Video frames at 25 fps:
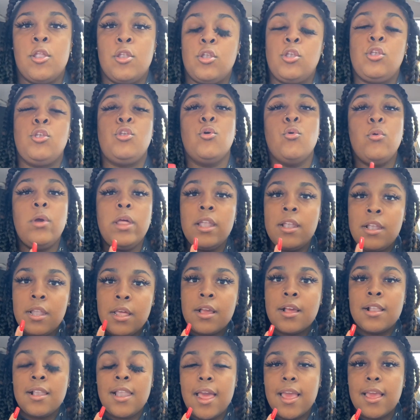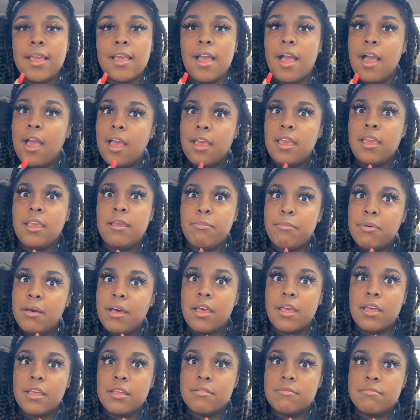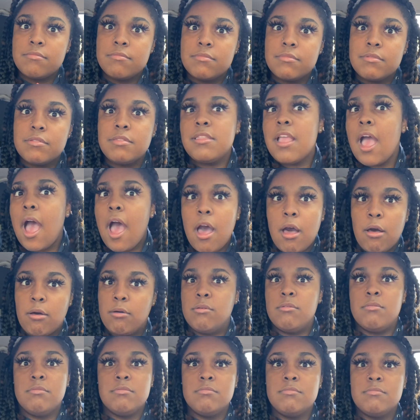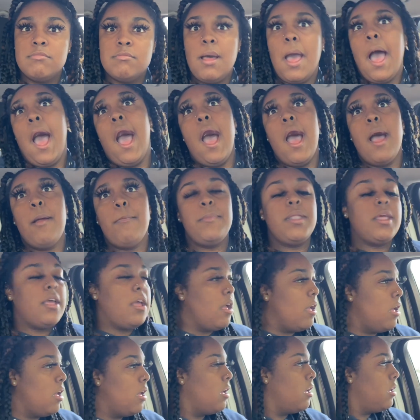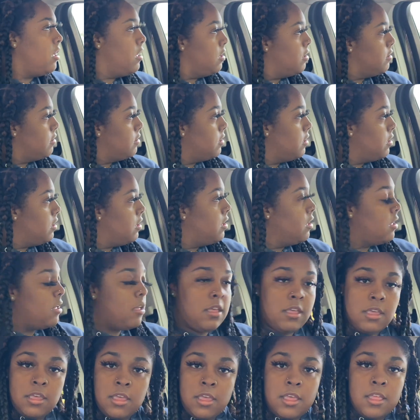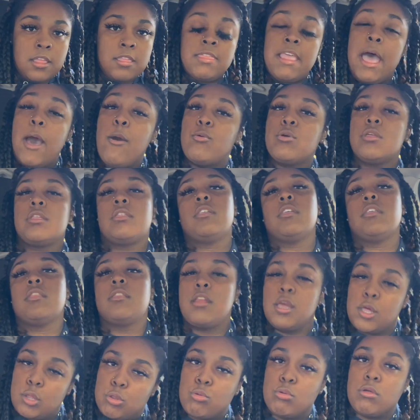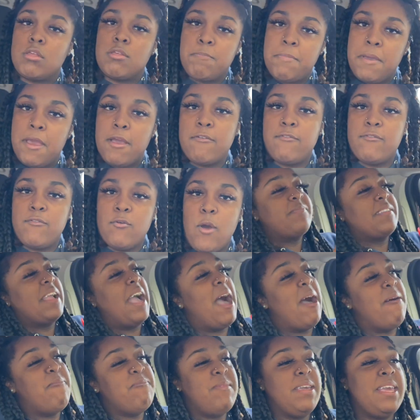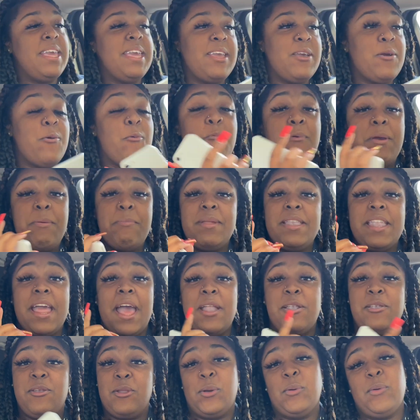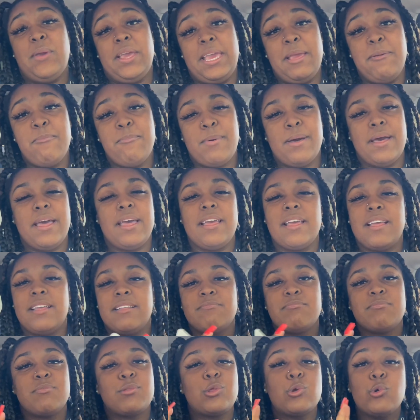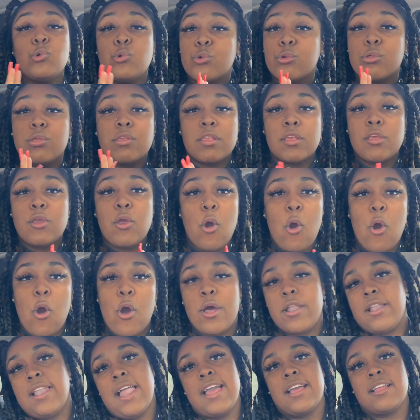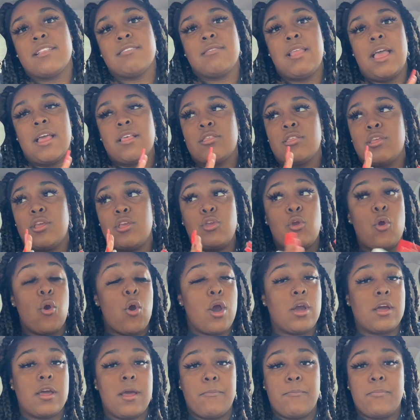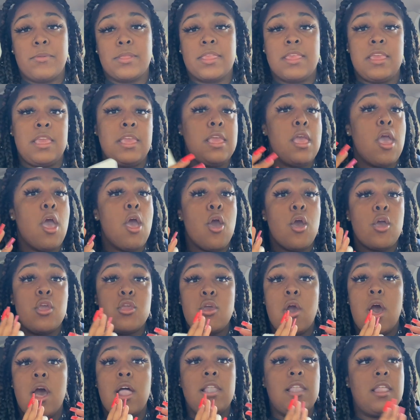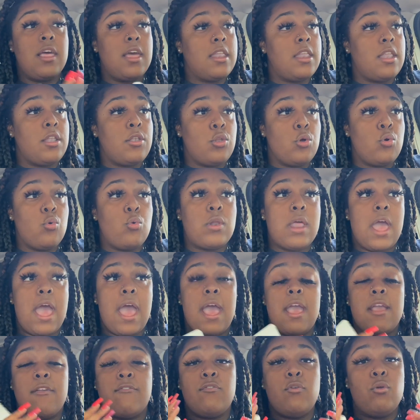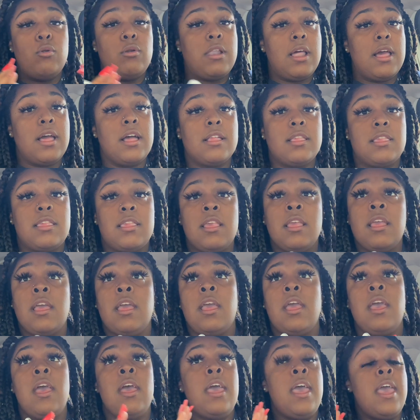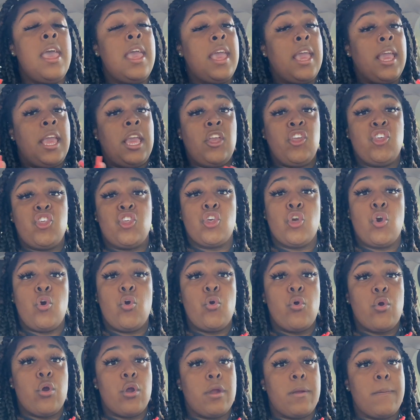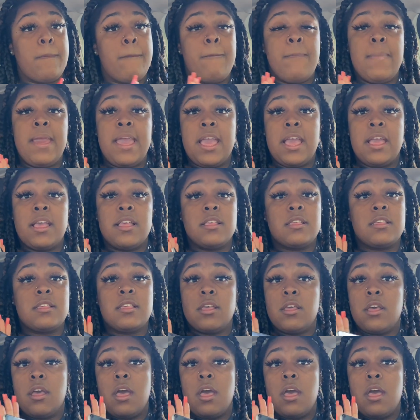Do it look like I eat butt? No. That was just disrespectful. I mean, women that do eat butt, toodles to y'all. Like, that's y'all cup of tea. Y'all love to do that. If you love to eat your man's,